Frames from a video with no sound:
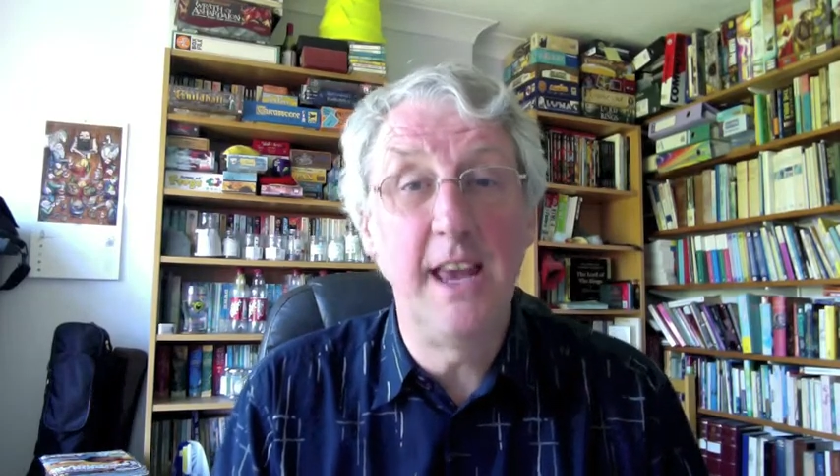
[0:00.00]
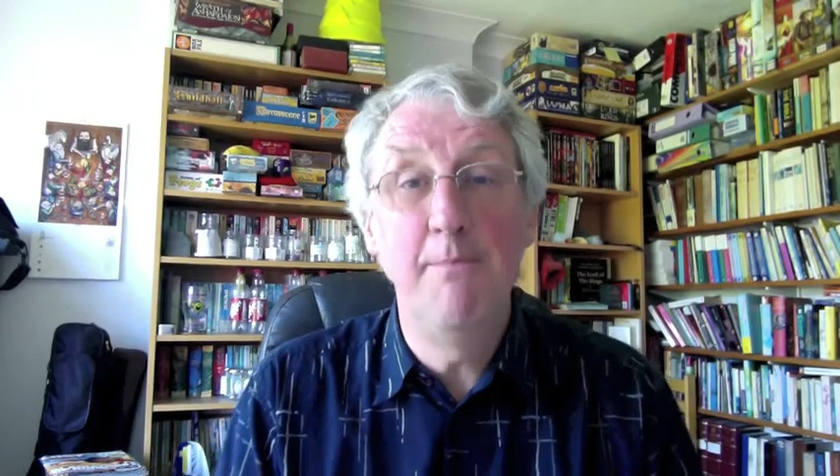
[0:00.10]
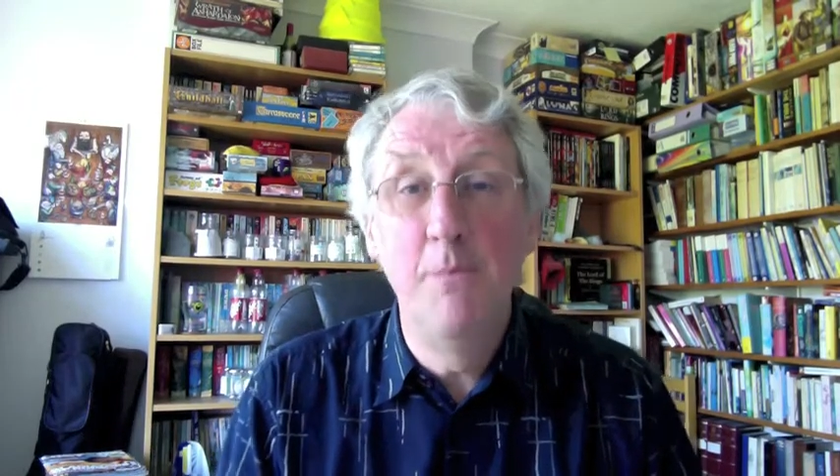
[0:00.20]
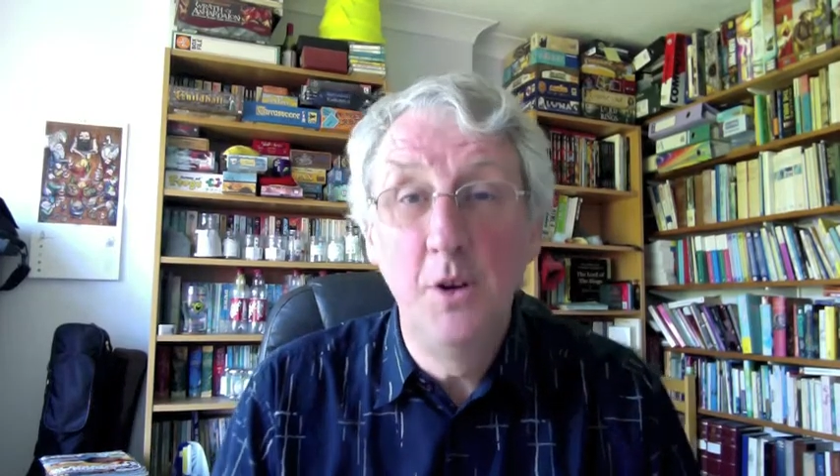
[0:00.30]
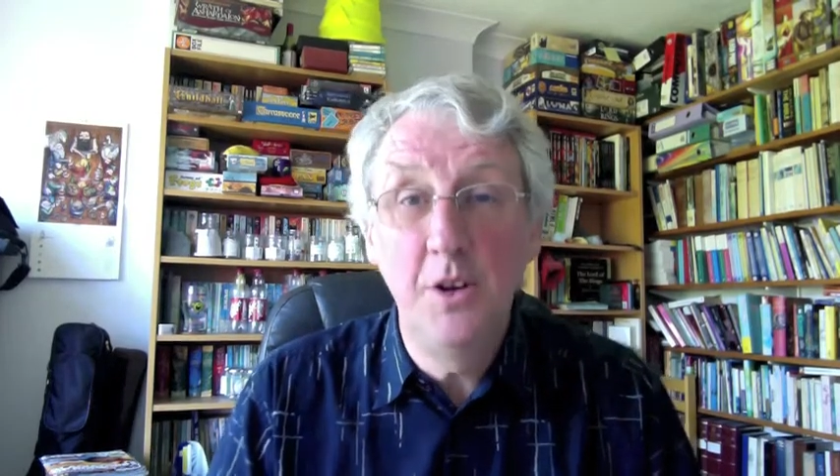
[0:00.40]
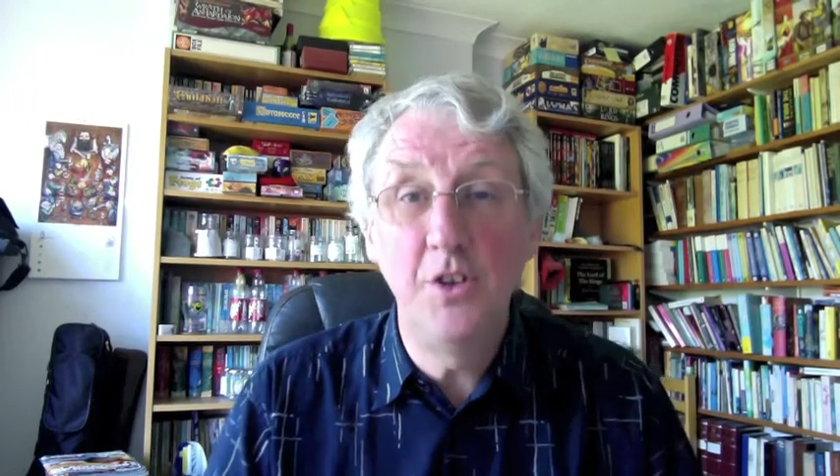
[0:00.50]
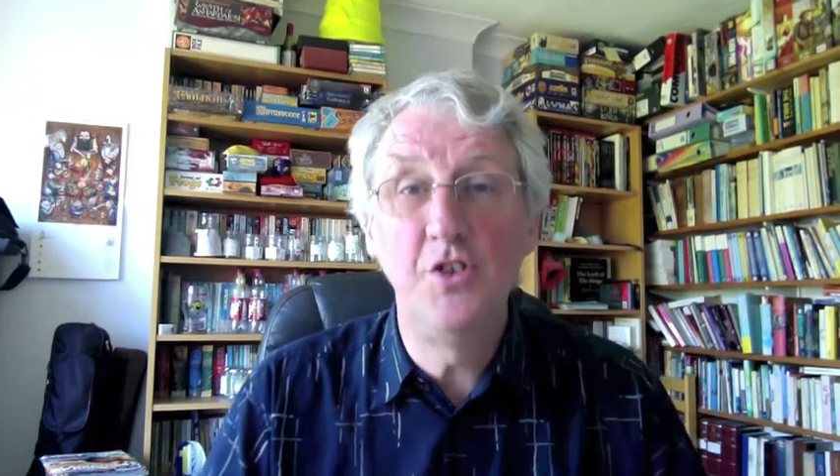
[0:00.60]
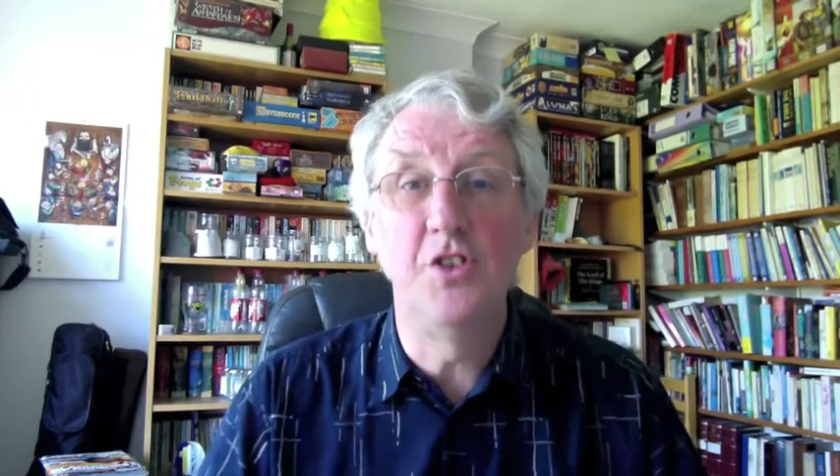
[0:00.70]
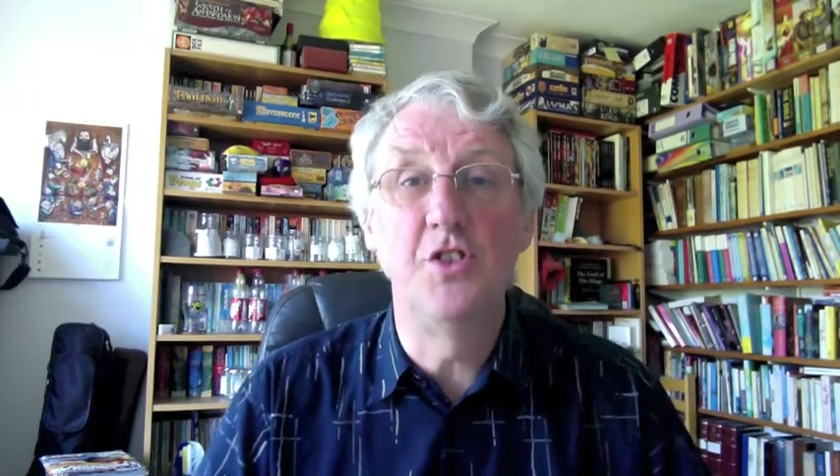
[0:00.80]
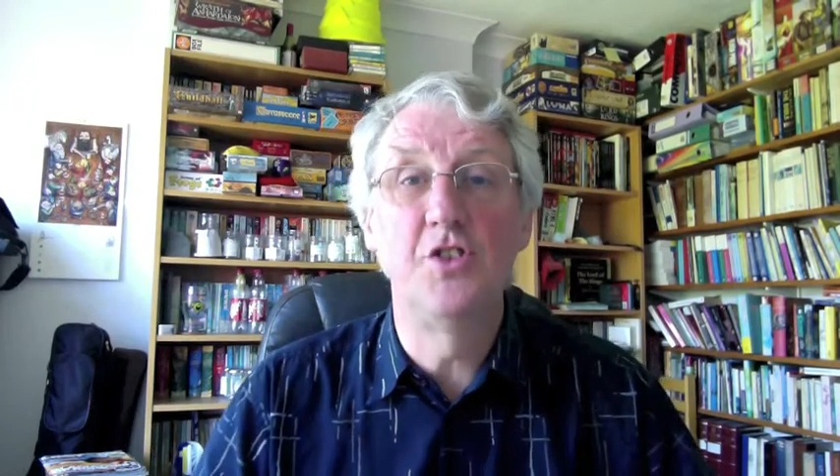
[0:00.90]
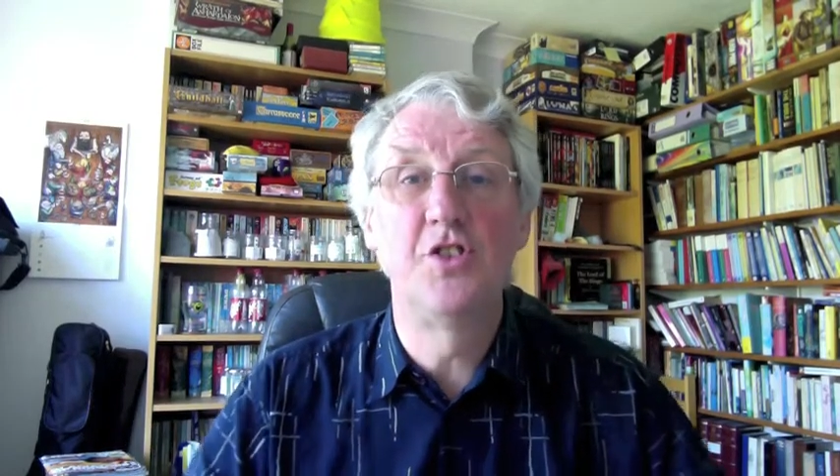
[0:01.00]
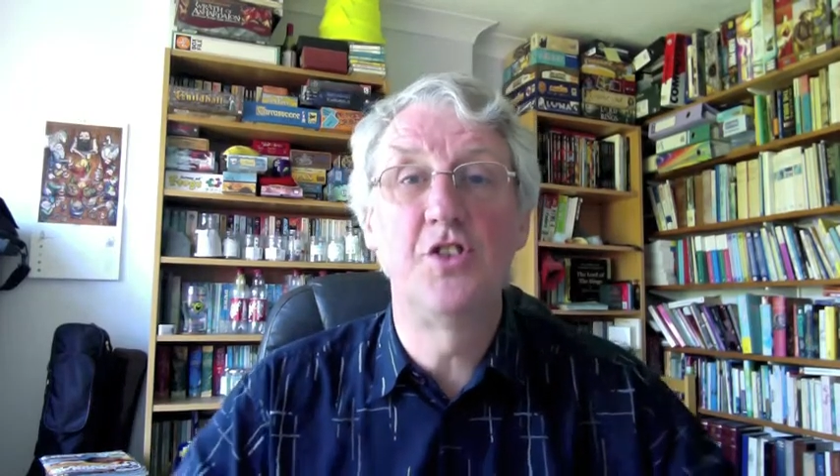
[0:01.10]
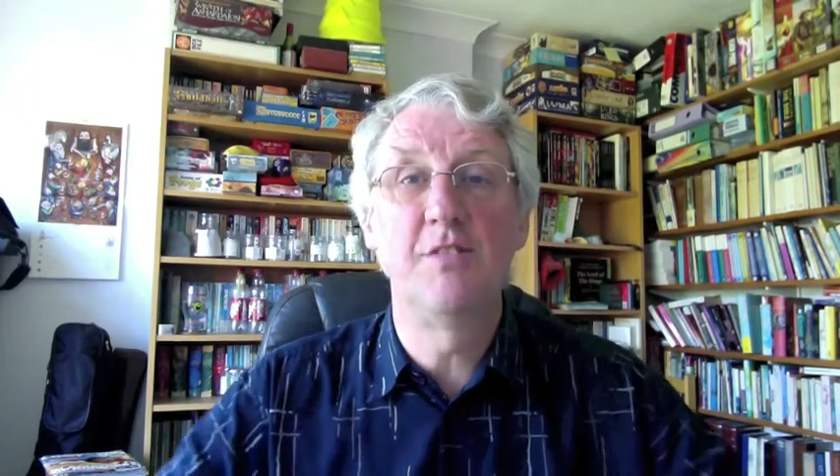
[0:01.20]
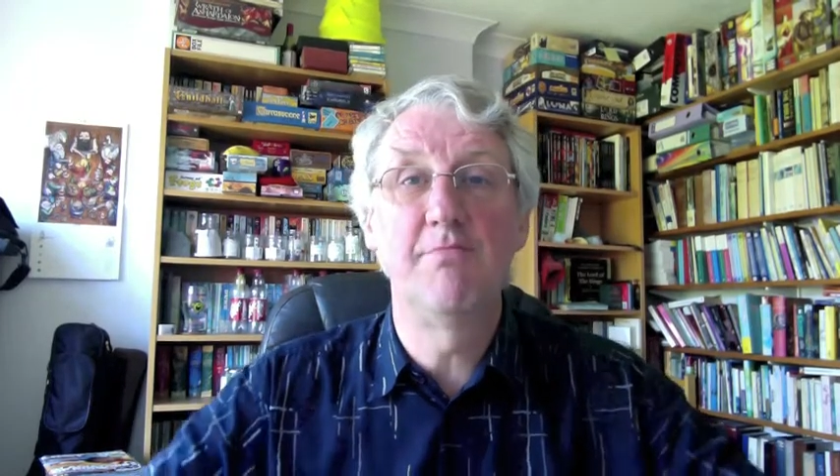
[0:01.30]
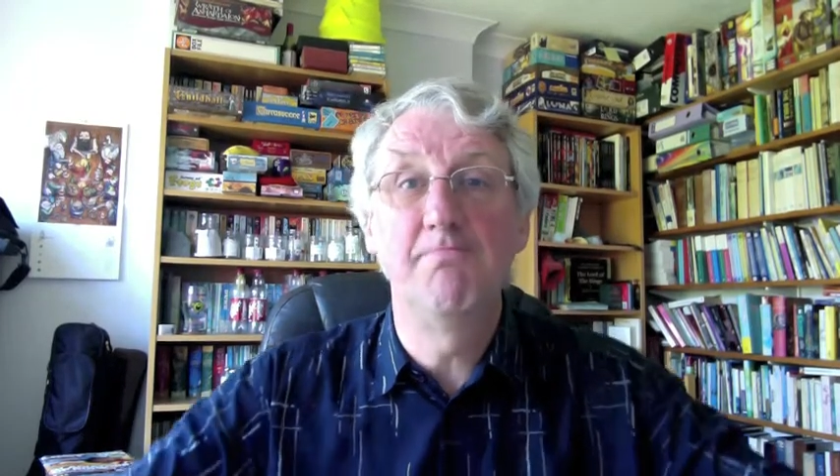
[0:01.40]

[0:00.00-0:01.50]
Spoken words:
emerges